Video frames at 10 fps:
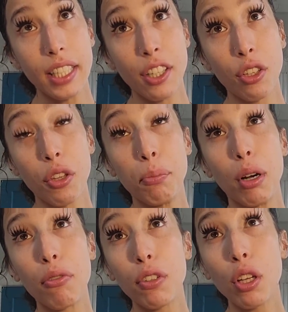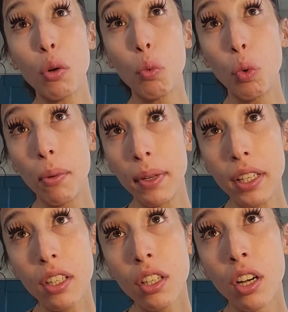either the buffalo
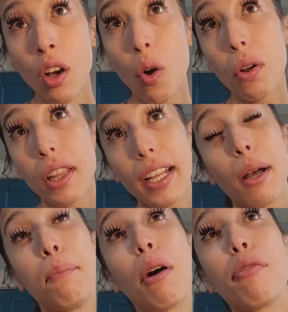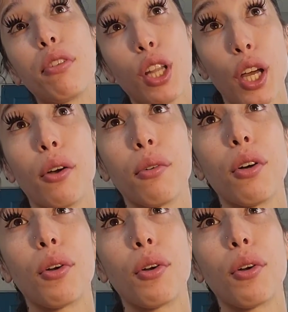woman or like a buffalo.